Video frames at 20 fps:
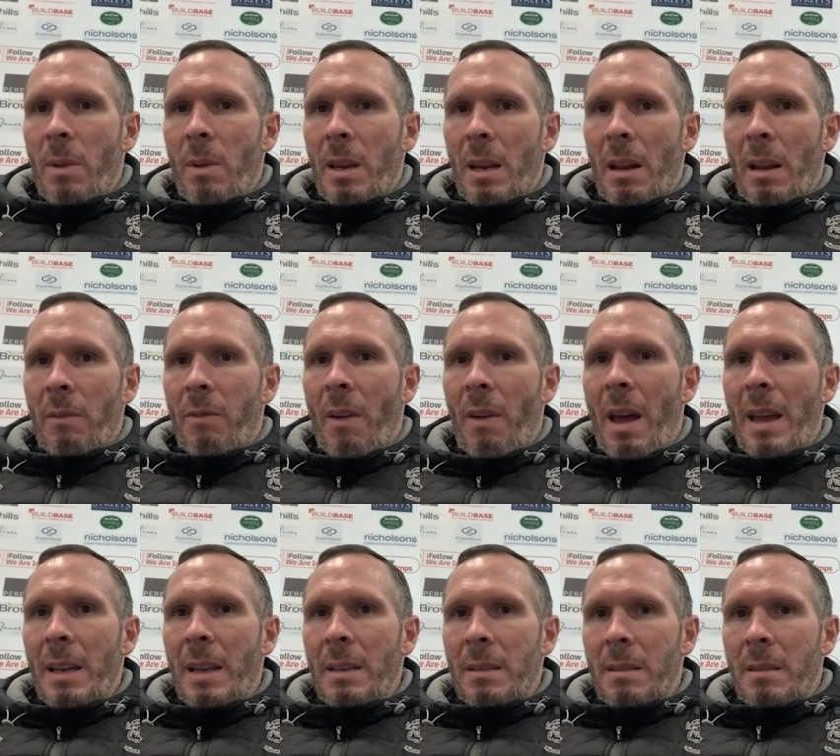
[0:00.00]
We can
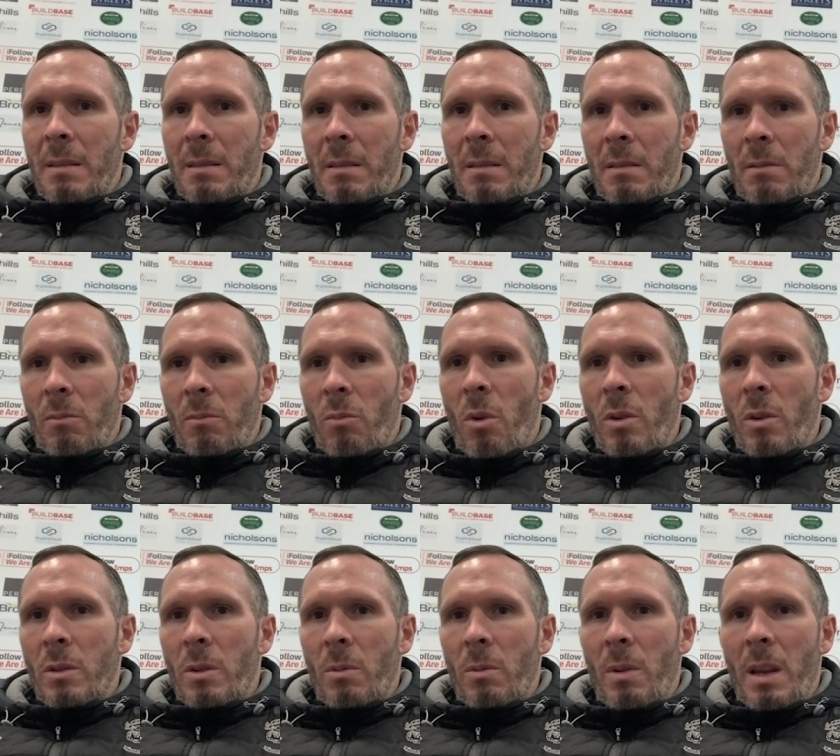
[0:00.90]
advise
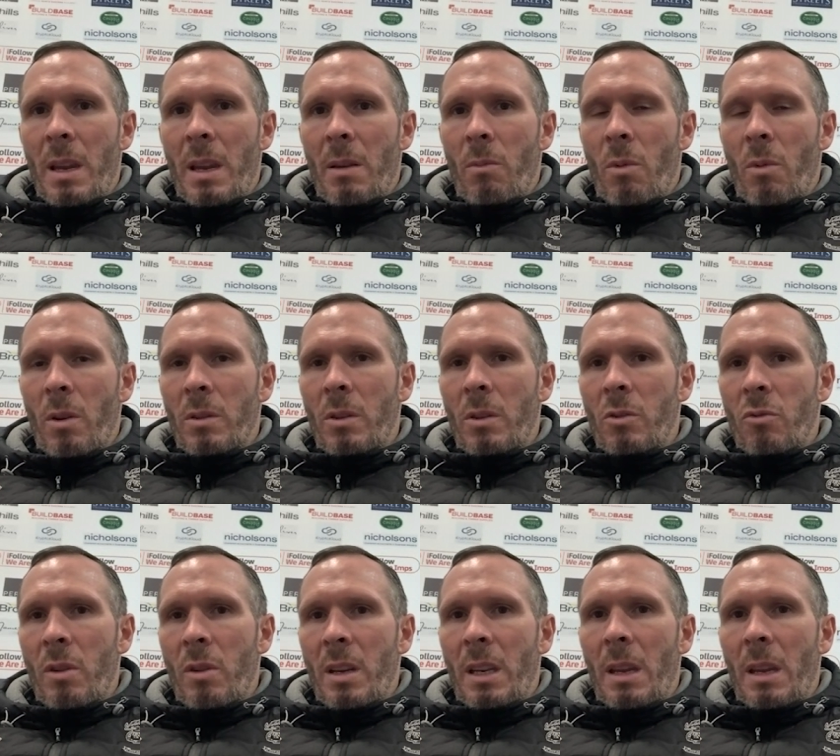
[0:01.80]
what to eat and what to
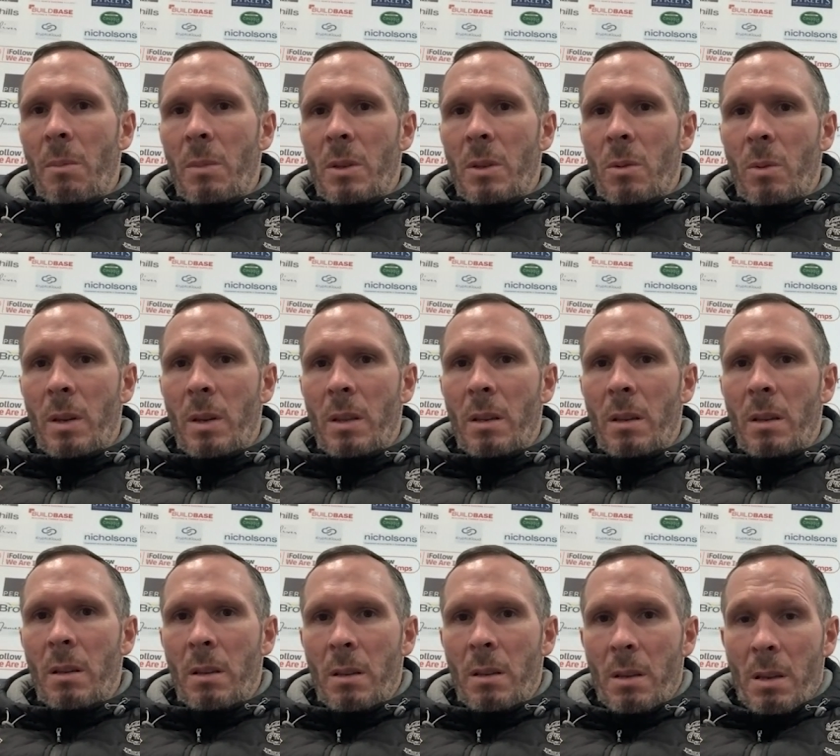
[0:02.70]
drink in between the,
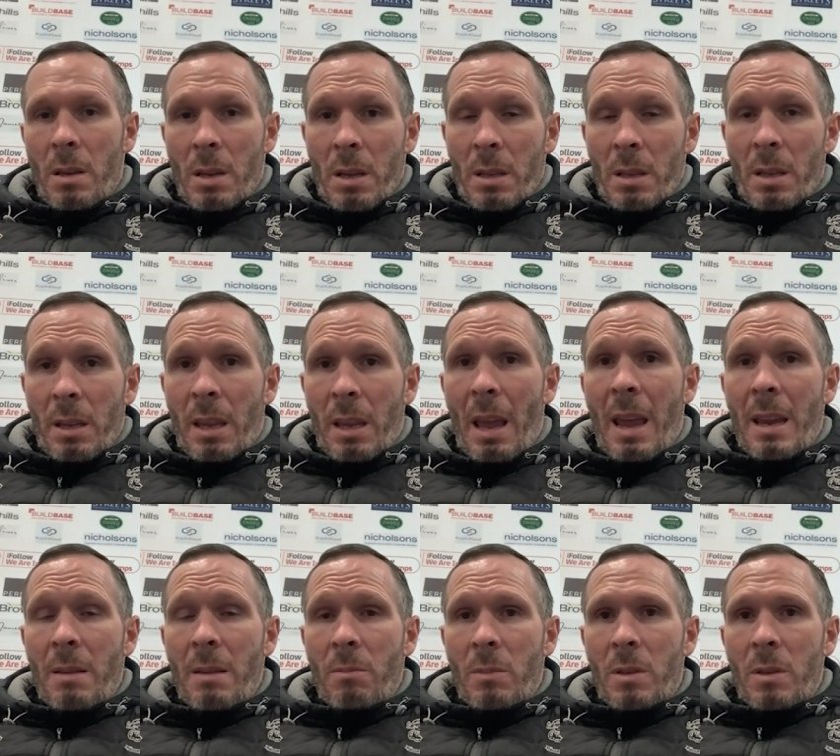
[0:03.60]
the
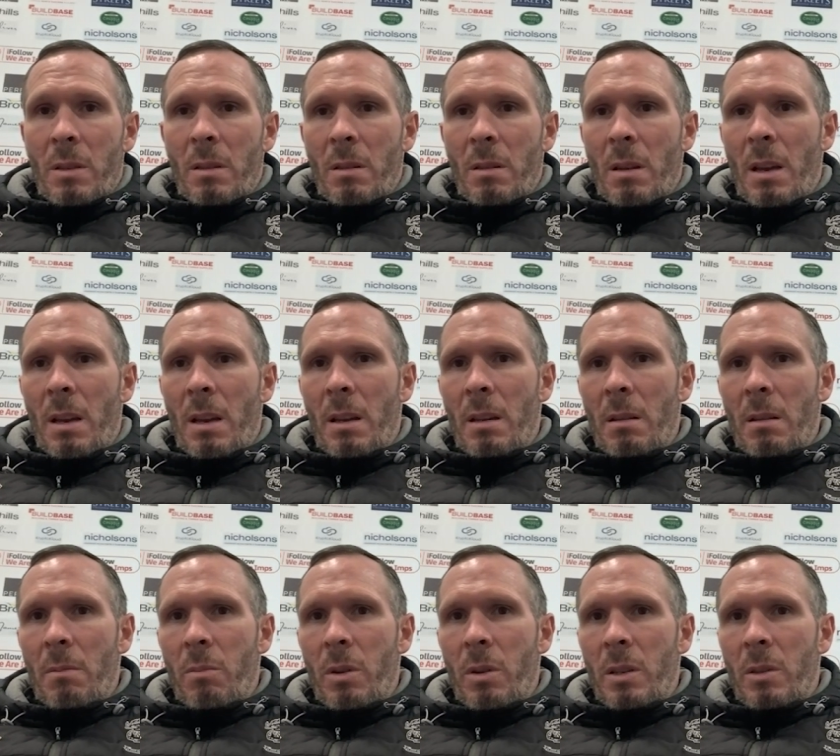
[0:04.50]
games,
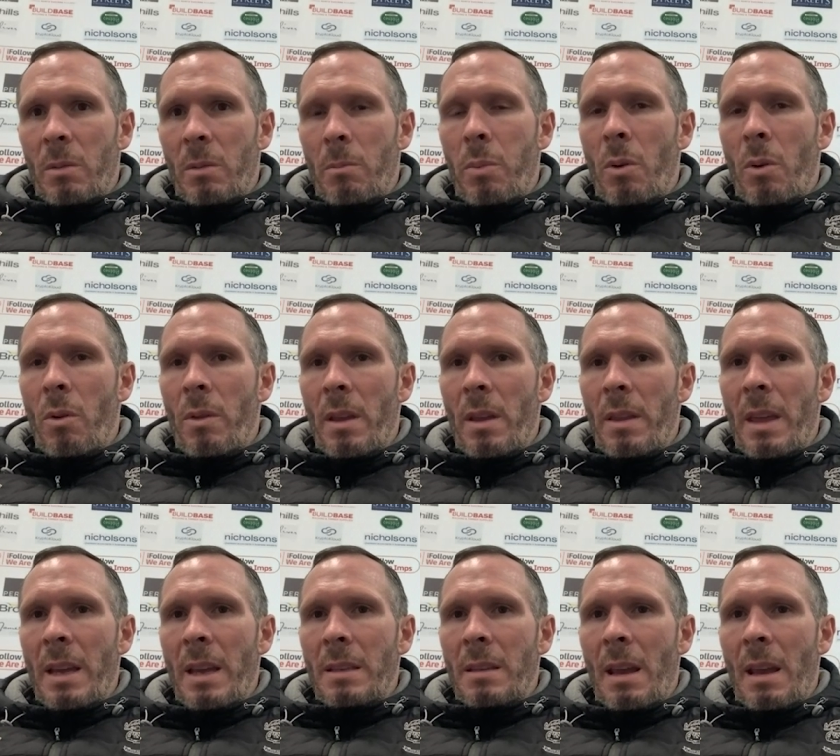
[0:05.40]
um, but it's important that
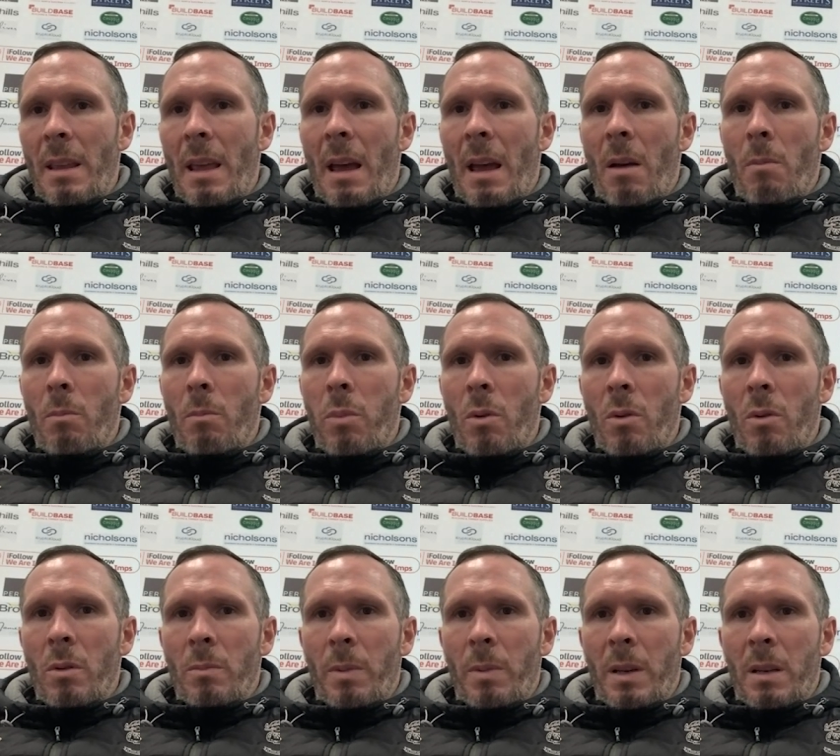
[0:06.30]
they take that on
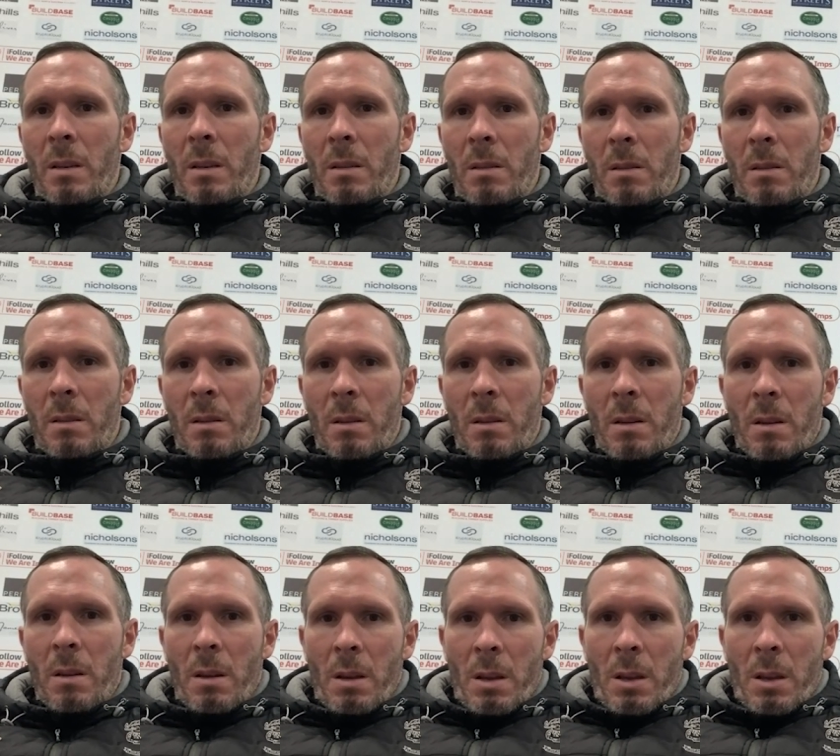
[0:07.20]
board because
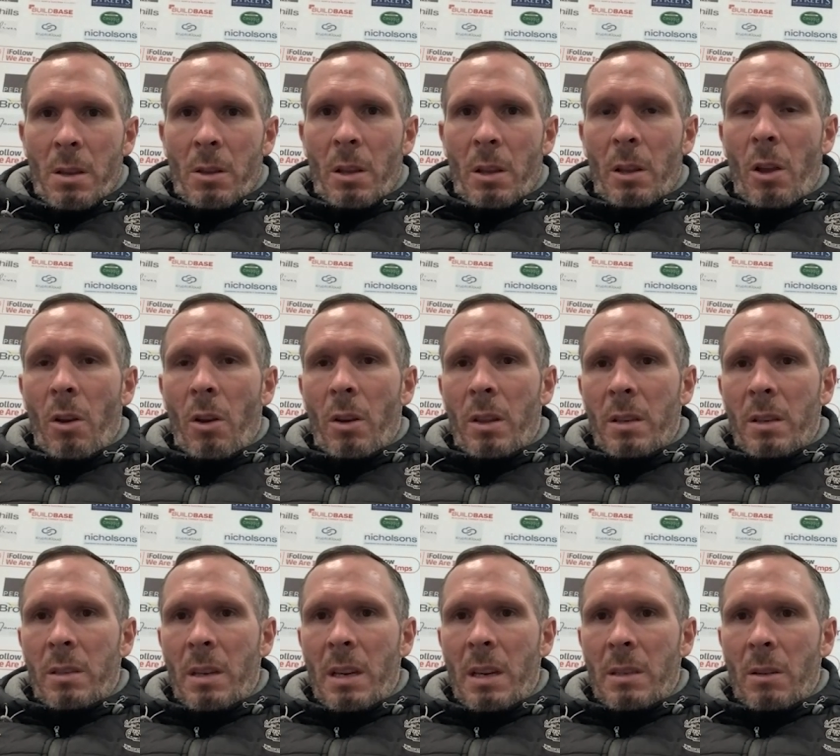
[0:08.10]
the longer the
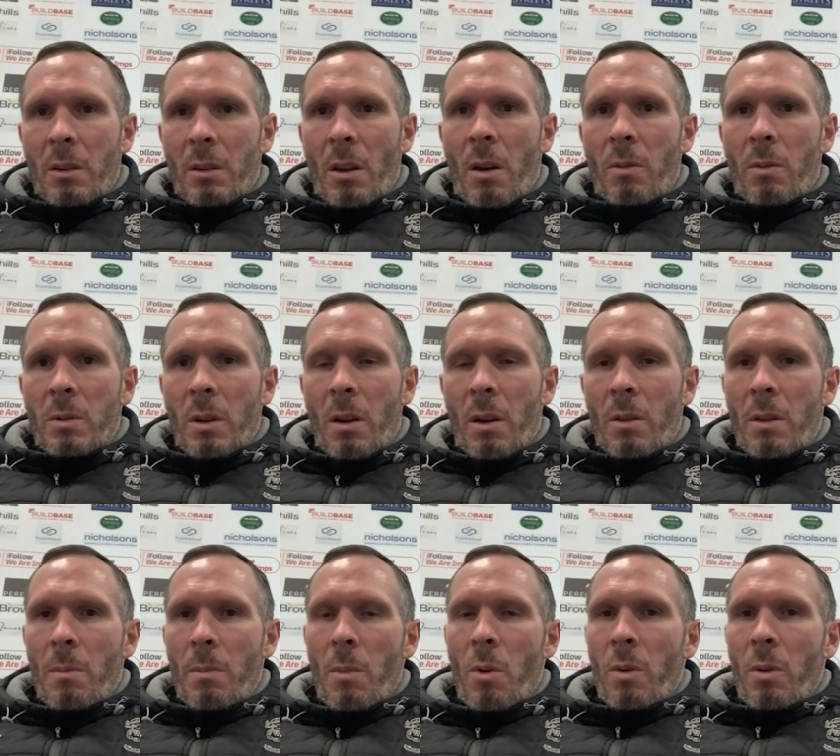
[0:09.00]
season goes on,
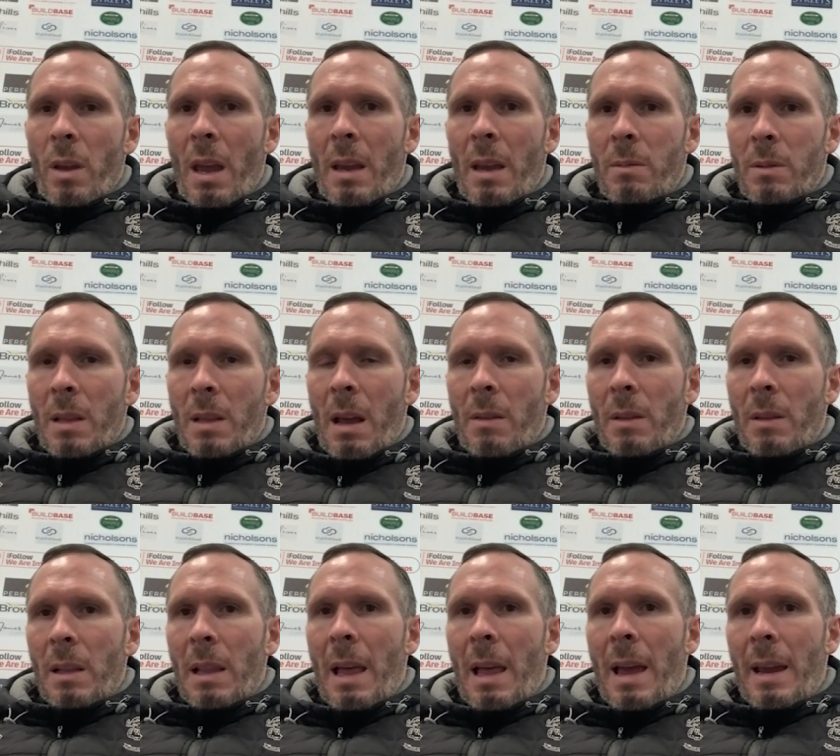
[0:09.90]
the more games down
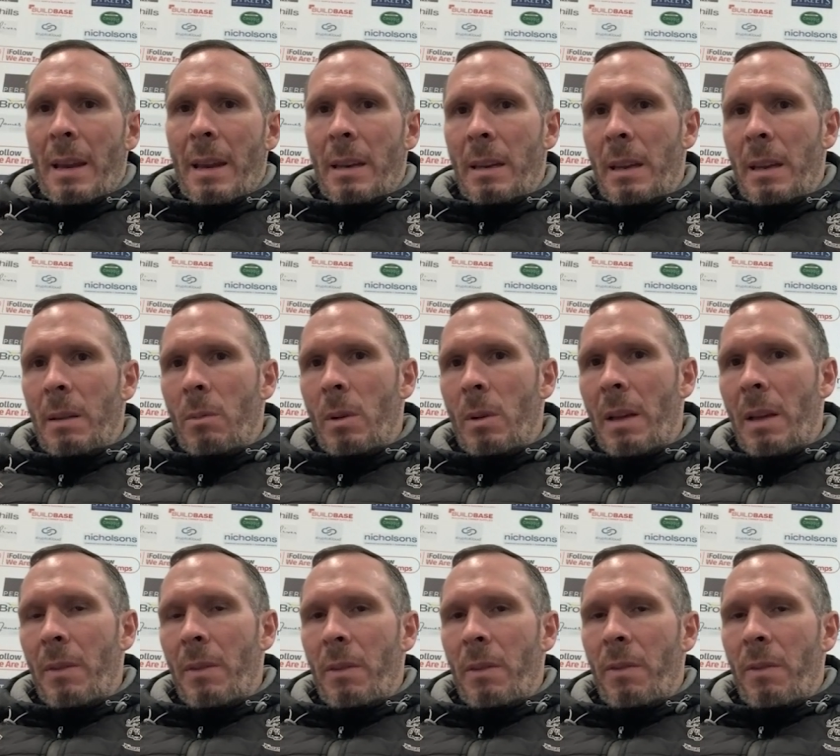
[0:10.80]
the line, it will
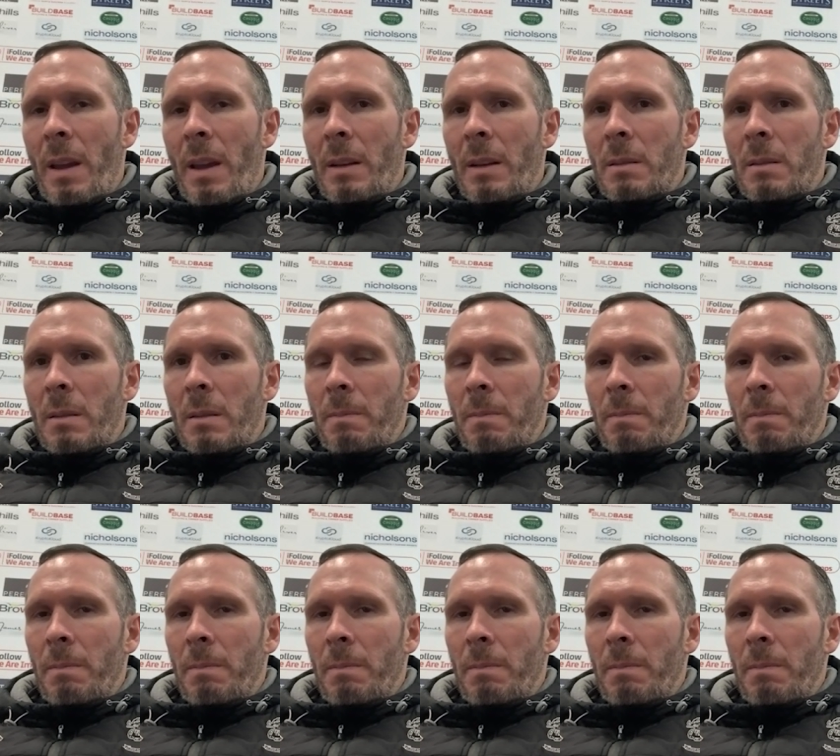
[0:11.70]
have an effect